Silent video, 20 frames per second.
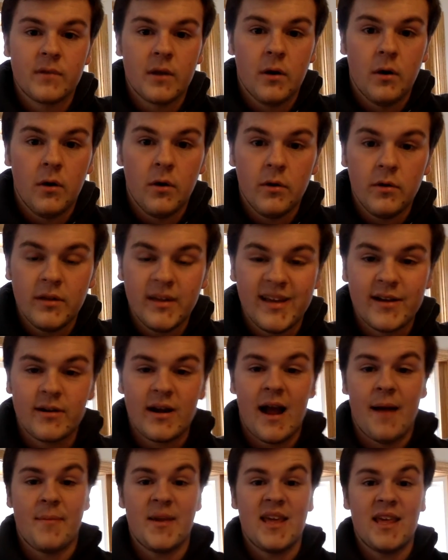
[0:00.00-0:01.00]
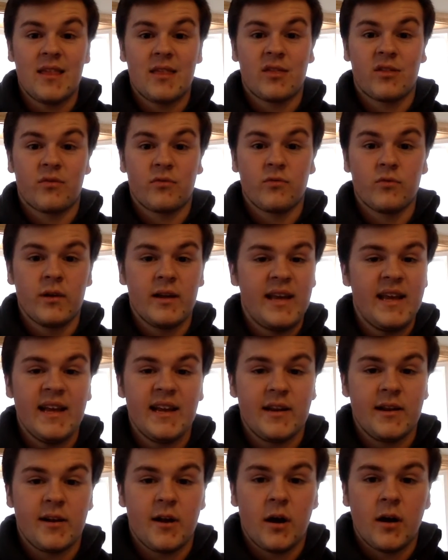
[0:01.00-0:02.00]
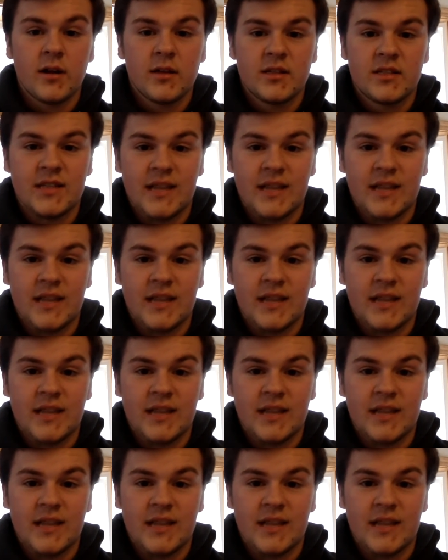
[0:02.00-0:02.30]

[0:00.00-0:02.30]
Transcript: Holy crap, he threw, he had a yard